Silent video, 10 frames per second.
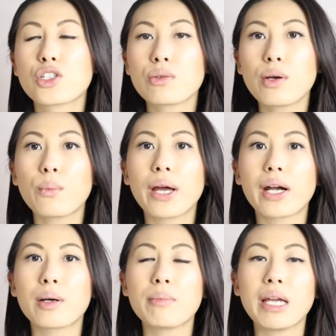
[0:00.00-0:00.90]
do it
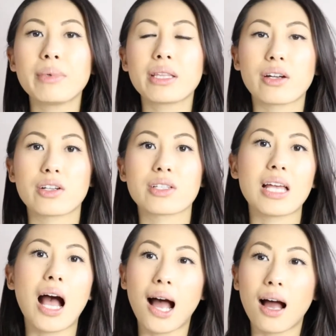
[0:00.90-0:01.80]
where maybe there's
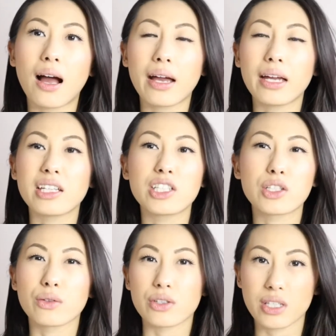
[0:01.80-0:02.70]
high, you
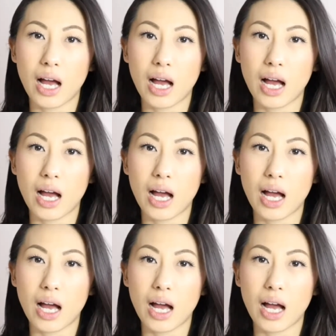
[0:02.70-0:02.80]
know, there's